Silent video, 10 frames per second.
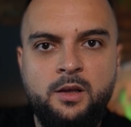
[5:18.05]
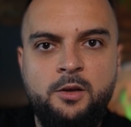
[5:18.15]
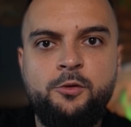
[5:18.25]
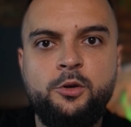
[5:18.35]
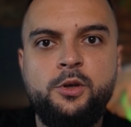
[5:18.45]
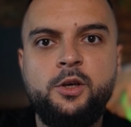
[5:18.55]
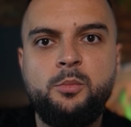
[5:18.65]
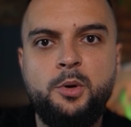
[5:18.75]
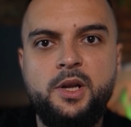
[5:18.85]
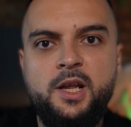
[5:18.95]
If you're doing
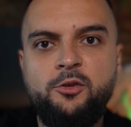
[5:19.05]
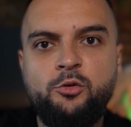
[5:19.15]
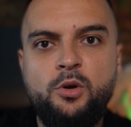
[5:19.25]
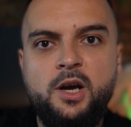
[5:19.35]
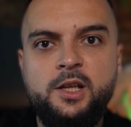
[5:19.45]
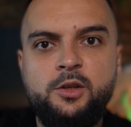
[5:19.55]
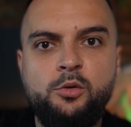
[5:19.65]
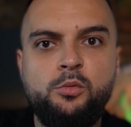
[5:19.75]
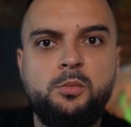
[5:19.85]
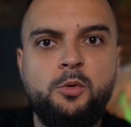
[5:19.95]
Kubernetes right,
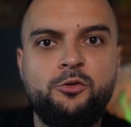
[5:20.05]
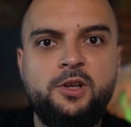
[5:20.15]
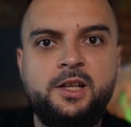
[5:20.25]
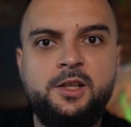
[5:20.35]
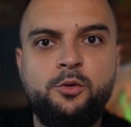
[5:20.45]
you will most likely